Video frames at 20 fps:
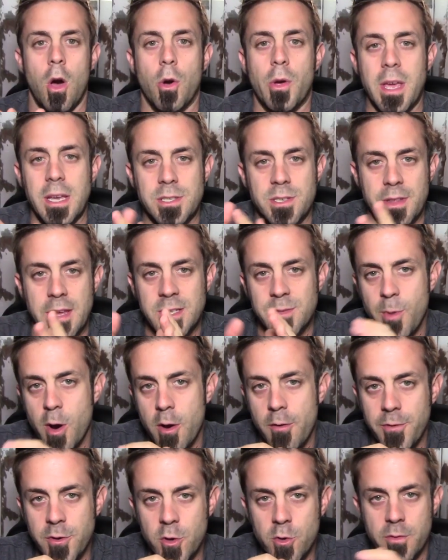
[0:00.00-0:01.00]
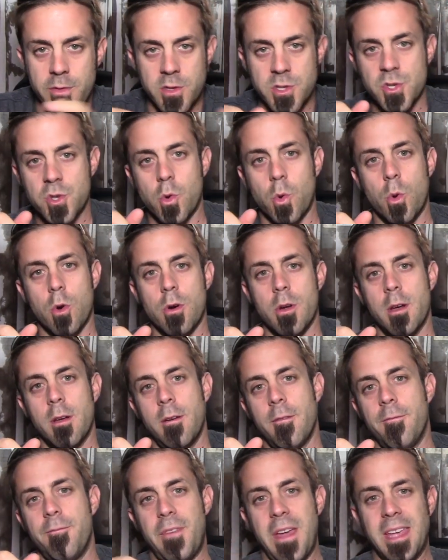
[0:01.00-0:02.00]
Okay, so that's my review of the
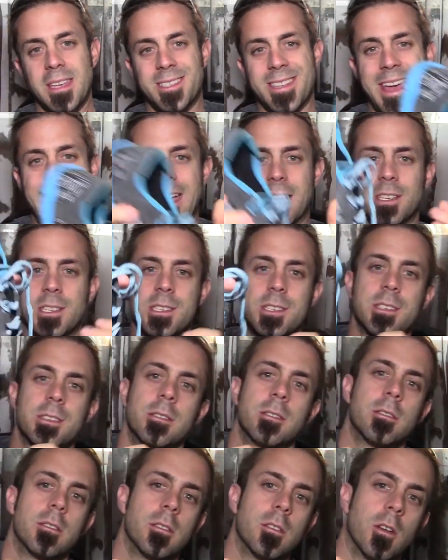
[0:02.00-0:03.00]
Skora Phase X